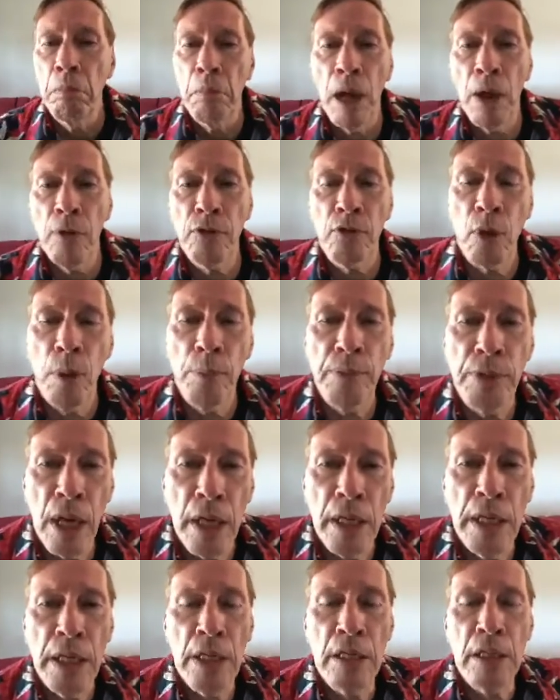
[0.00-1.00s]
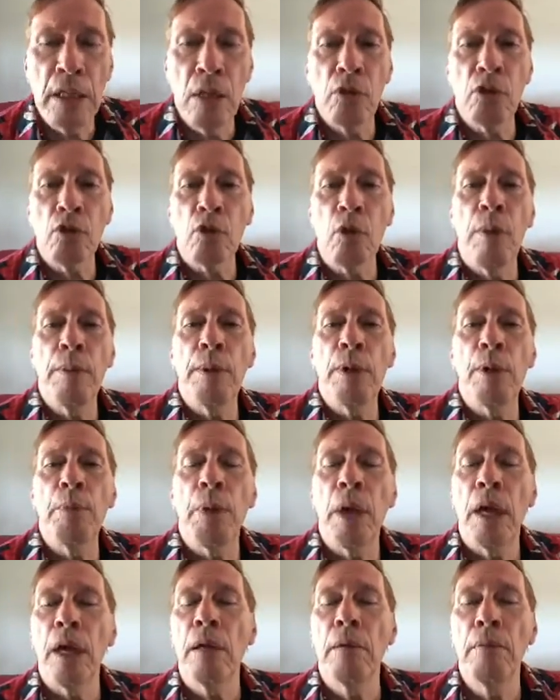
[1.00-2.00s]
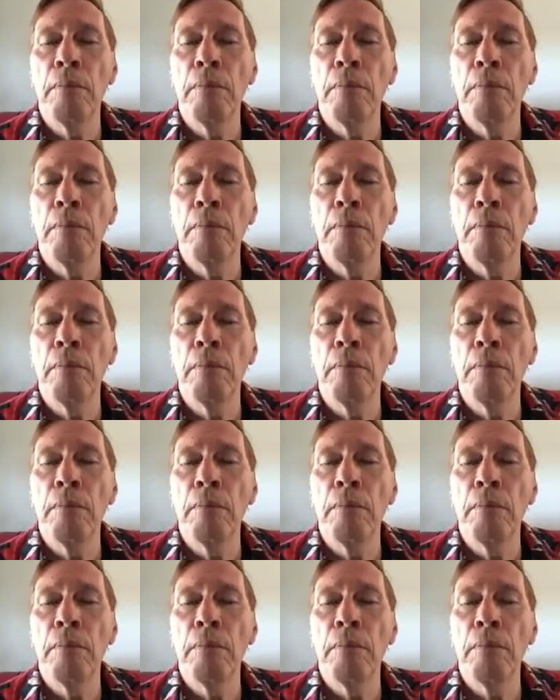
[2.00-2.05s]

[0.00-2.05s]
After I'm done, he's still screaming in pain.